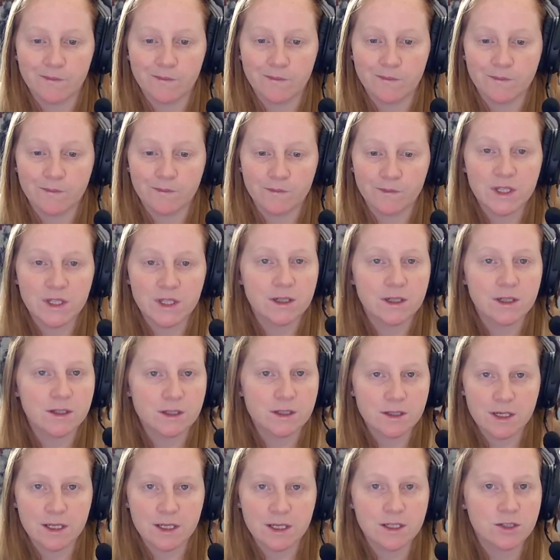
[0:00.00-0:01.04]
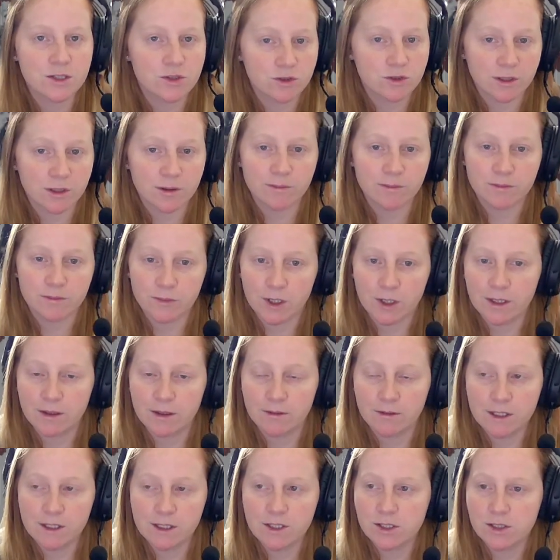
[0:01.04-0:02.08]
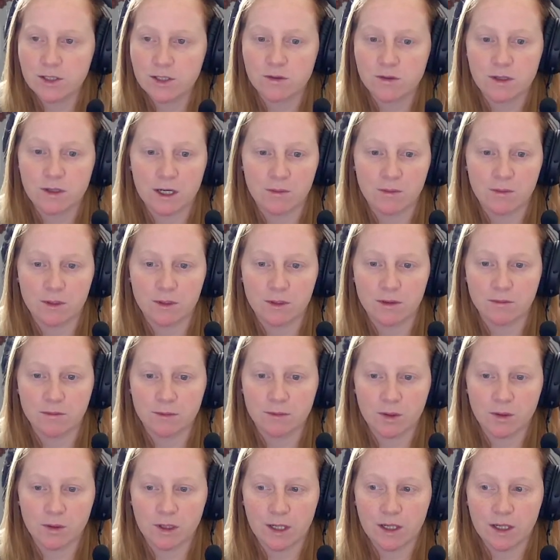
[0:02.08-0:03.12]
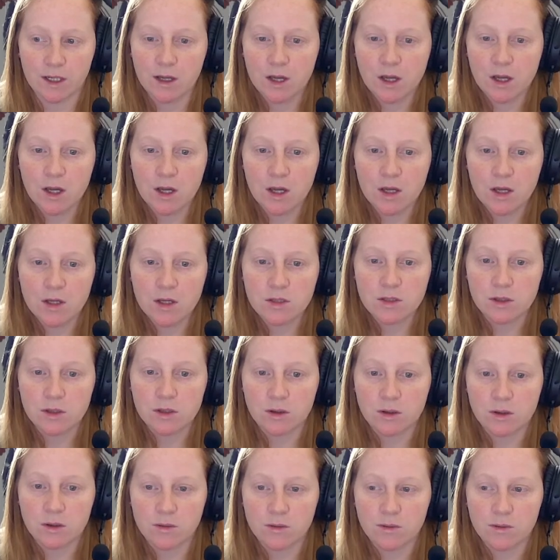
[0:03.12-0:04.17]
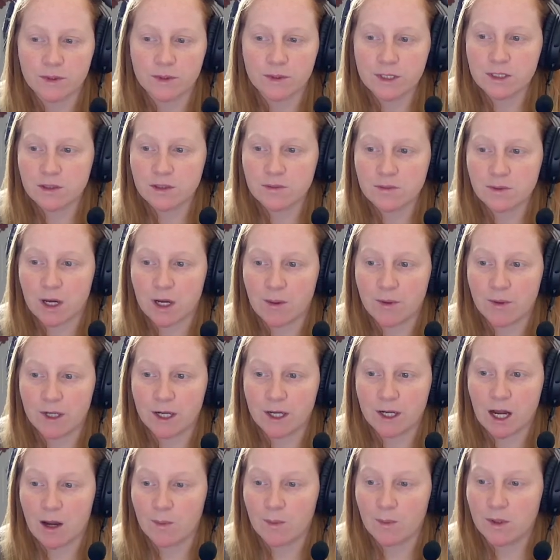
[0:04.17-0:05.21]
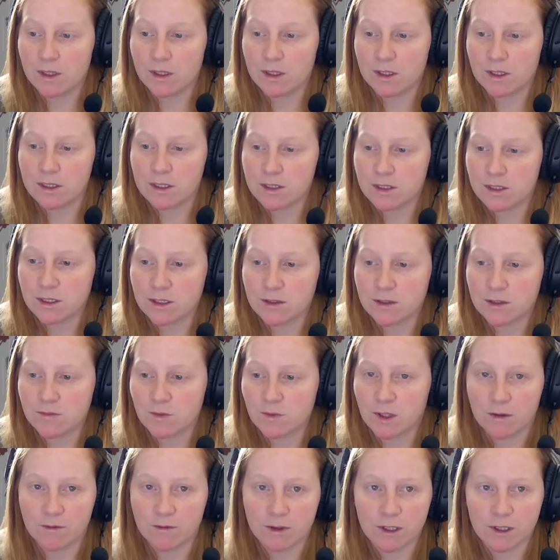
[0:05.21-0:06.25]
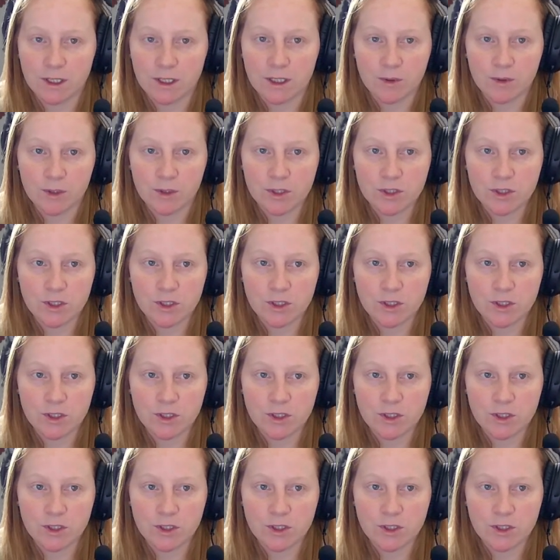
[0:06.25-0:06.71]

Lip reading: the next stream, right? Let's just do that one, okay? So this is, I'm going to copy this, just whatever, and I'm going to show you